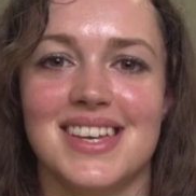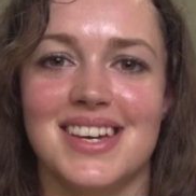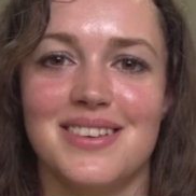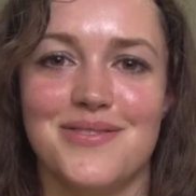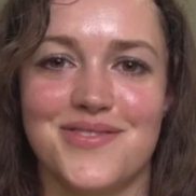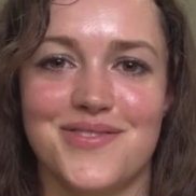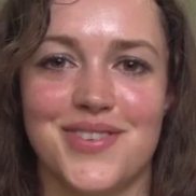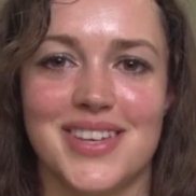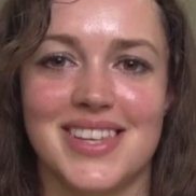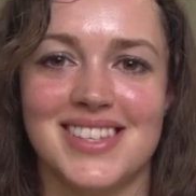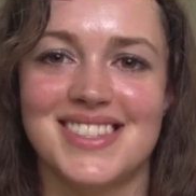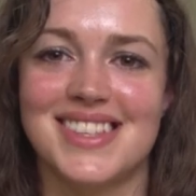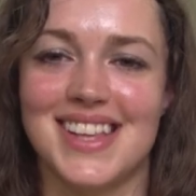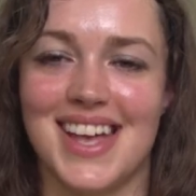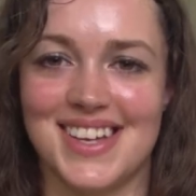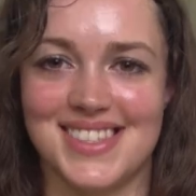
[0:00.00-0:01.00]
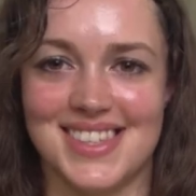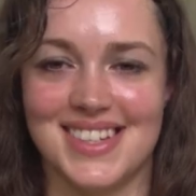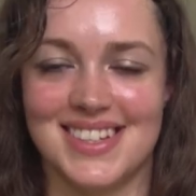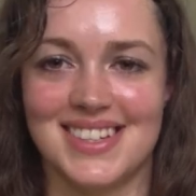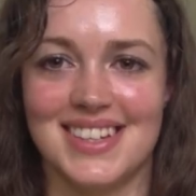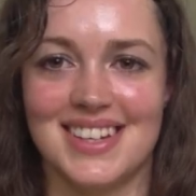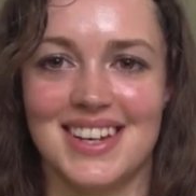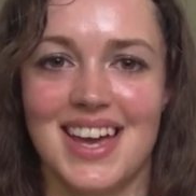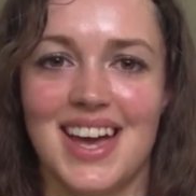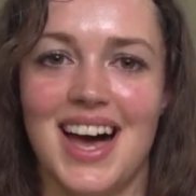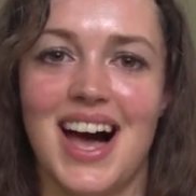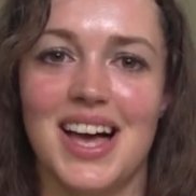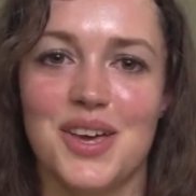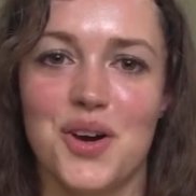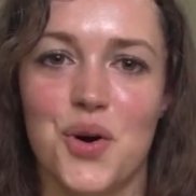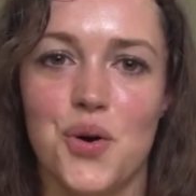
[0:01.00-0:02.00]
it for this lesson.
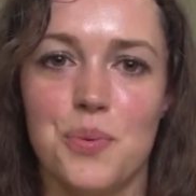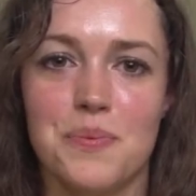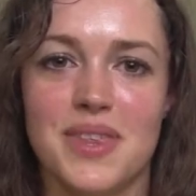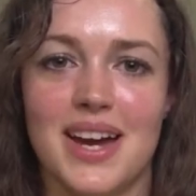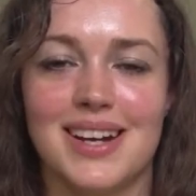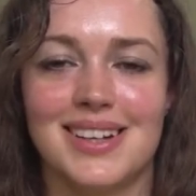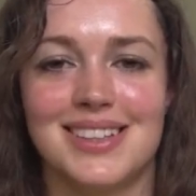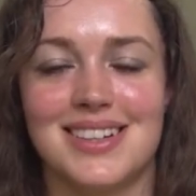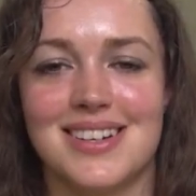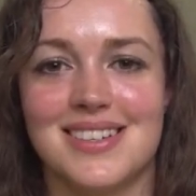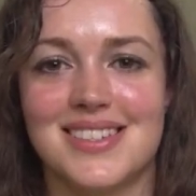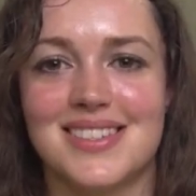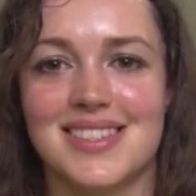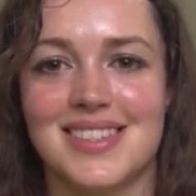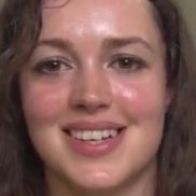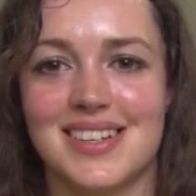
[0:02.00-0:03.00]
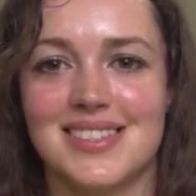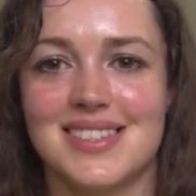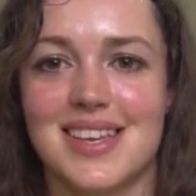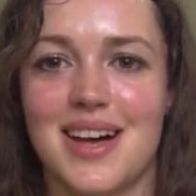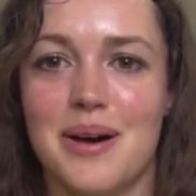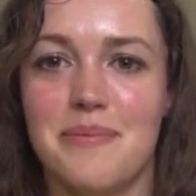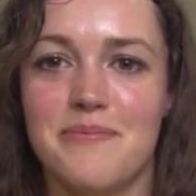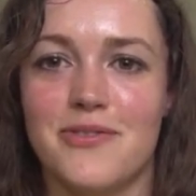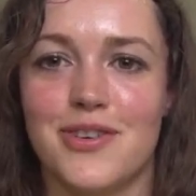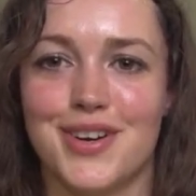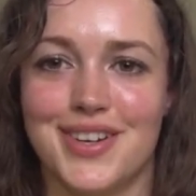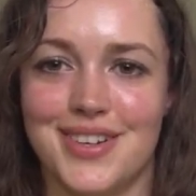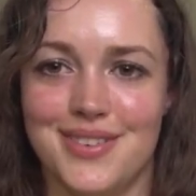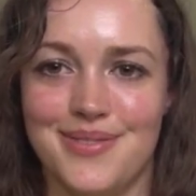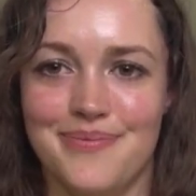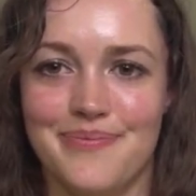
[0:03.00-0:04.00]
I hope that clears things up for
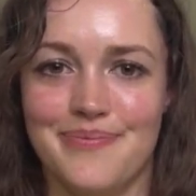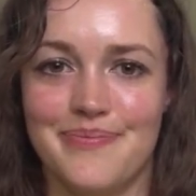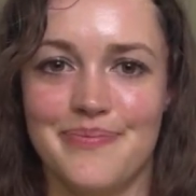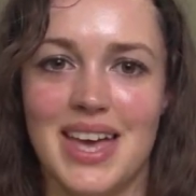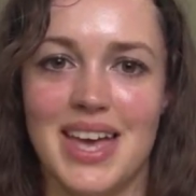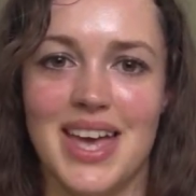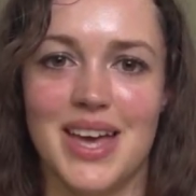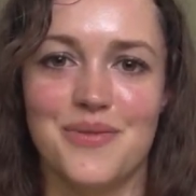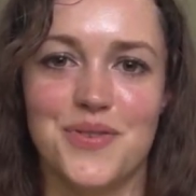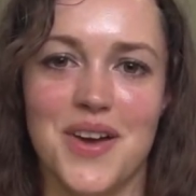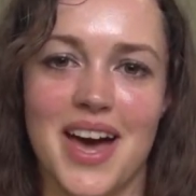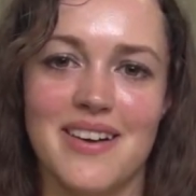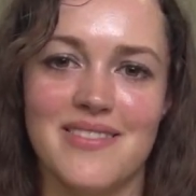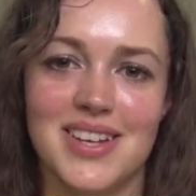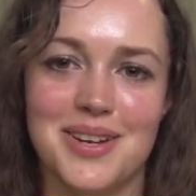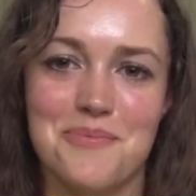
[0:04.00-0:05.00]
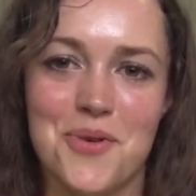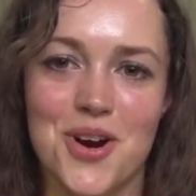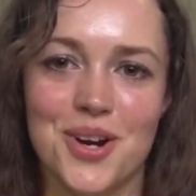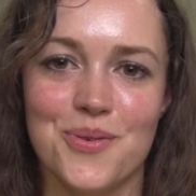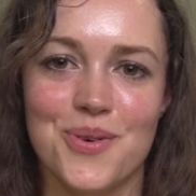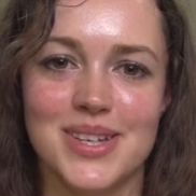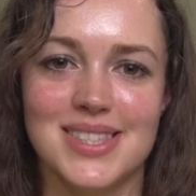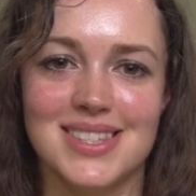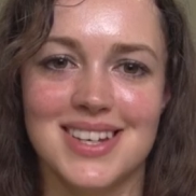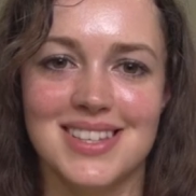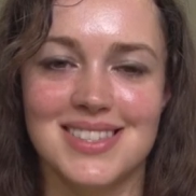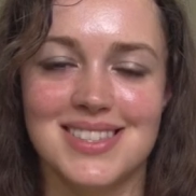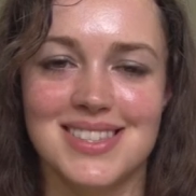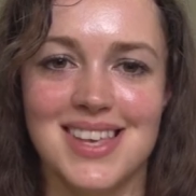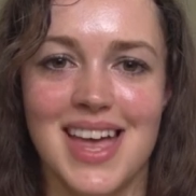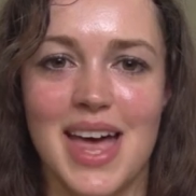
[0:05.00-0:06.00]
you. If you have any more
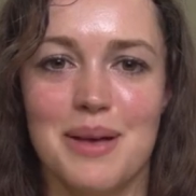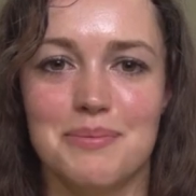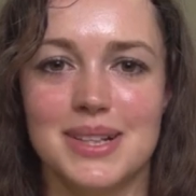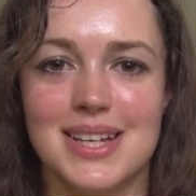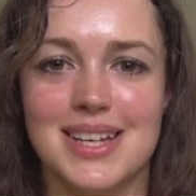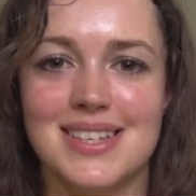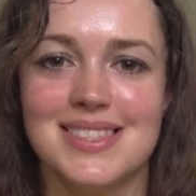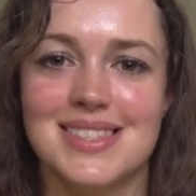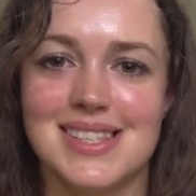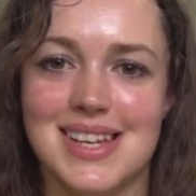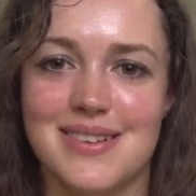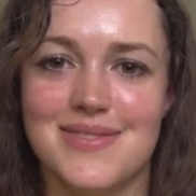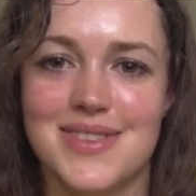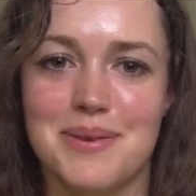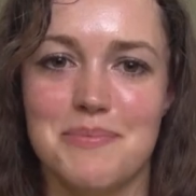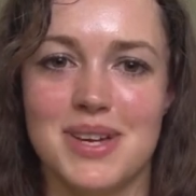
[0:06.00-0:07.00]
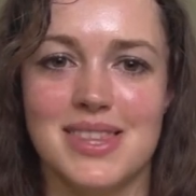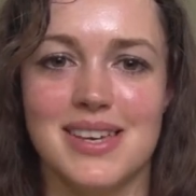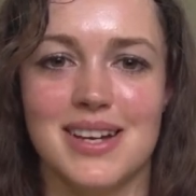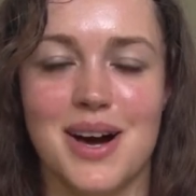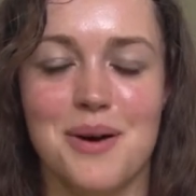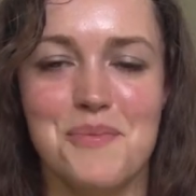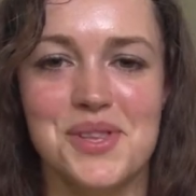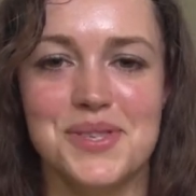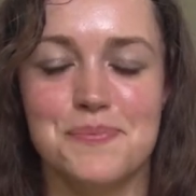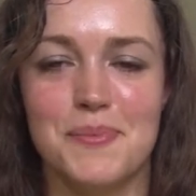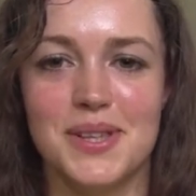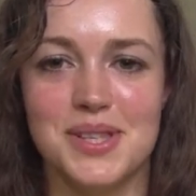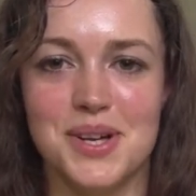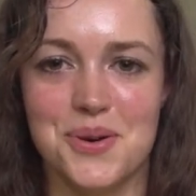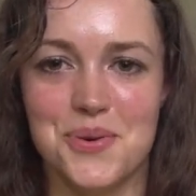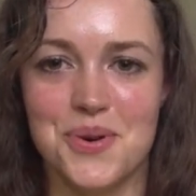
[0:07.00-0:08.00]
questions, please leave them in the comments
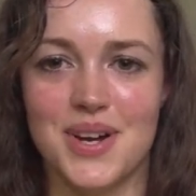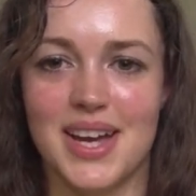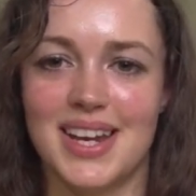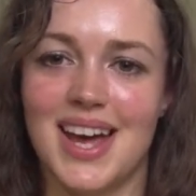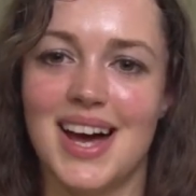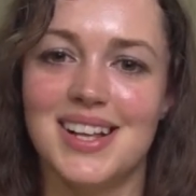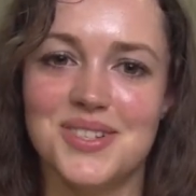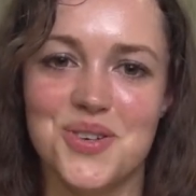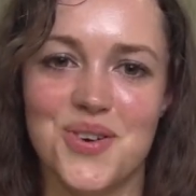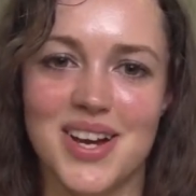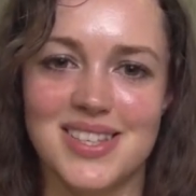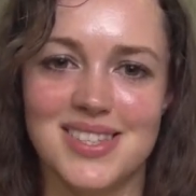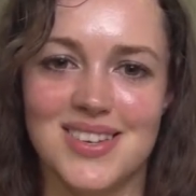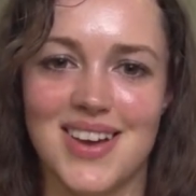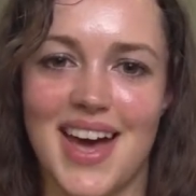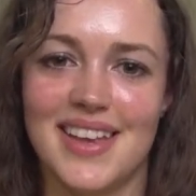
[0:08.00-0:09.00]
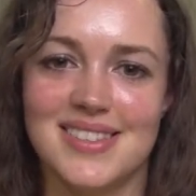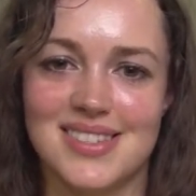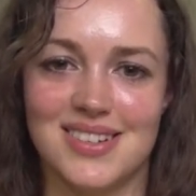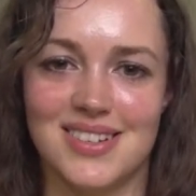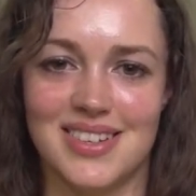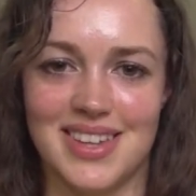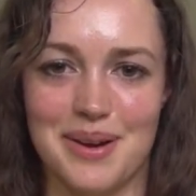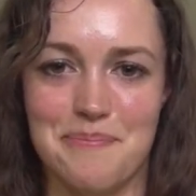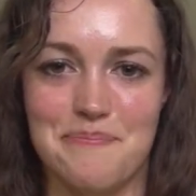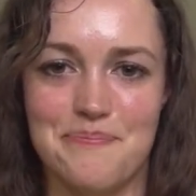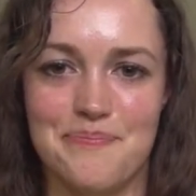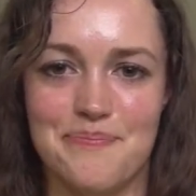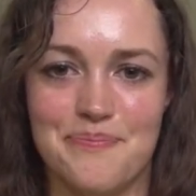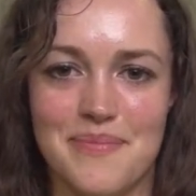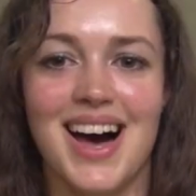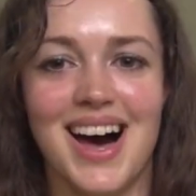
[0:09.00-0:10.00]
below and I'll try to answer them.
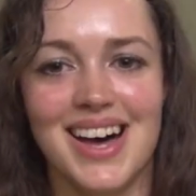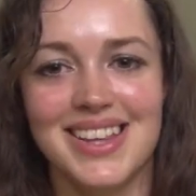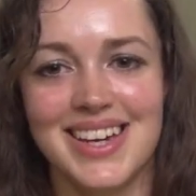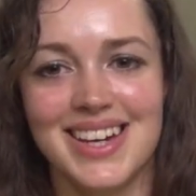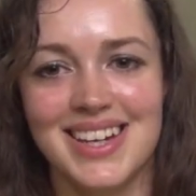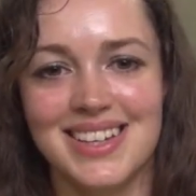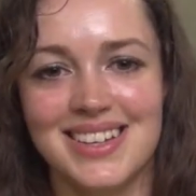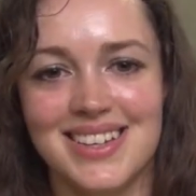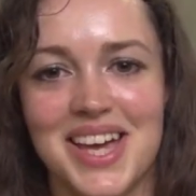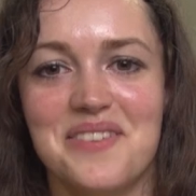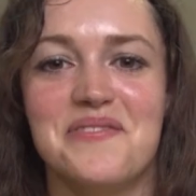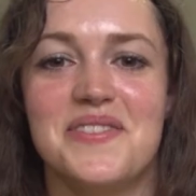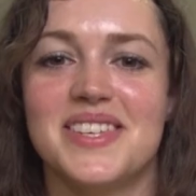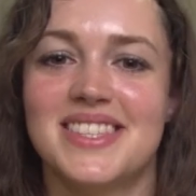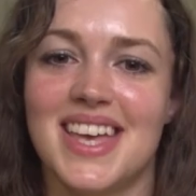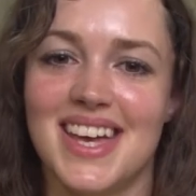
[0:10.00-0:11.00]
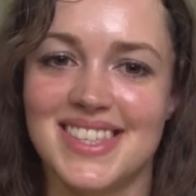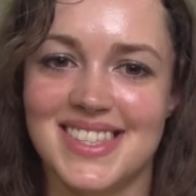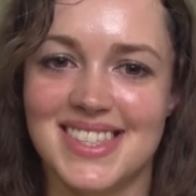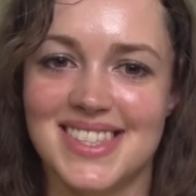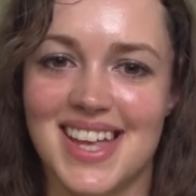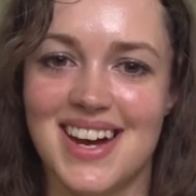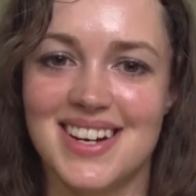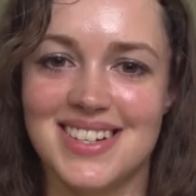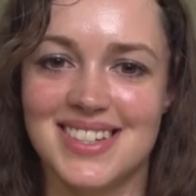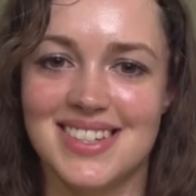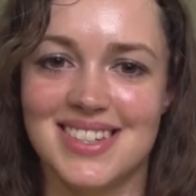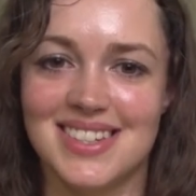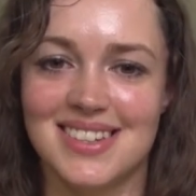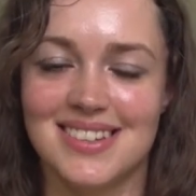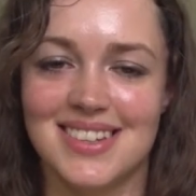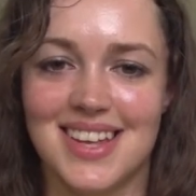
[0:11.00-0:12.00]
Ha det! Vi ses
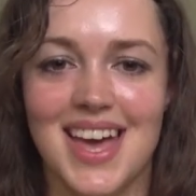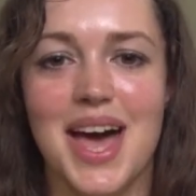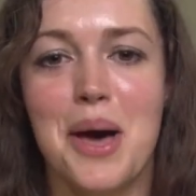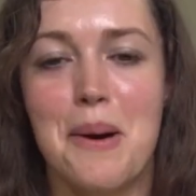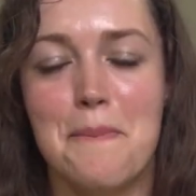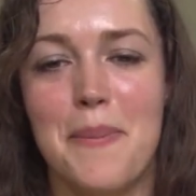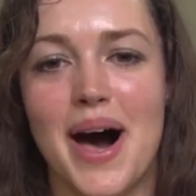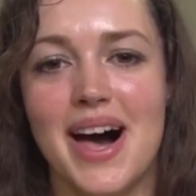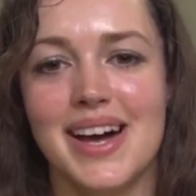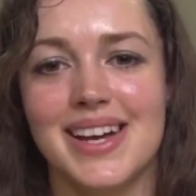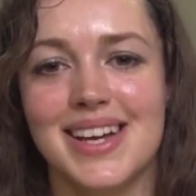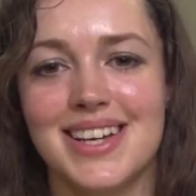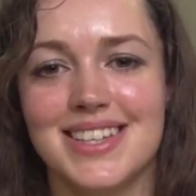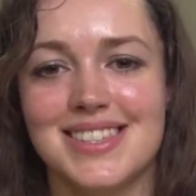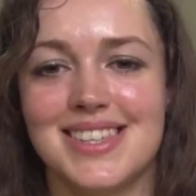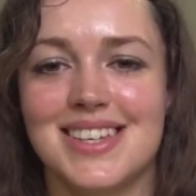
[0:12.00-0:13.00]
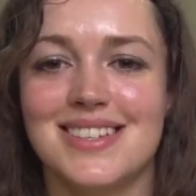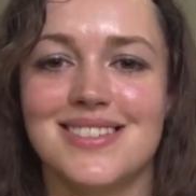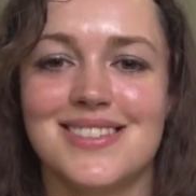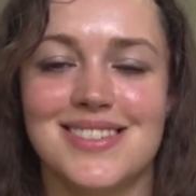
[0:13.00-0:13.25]
snart! Bye, see you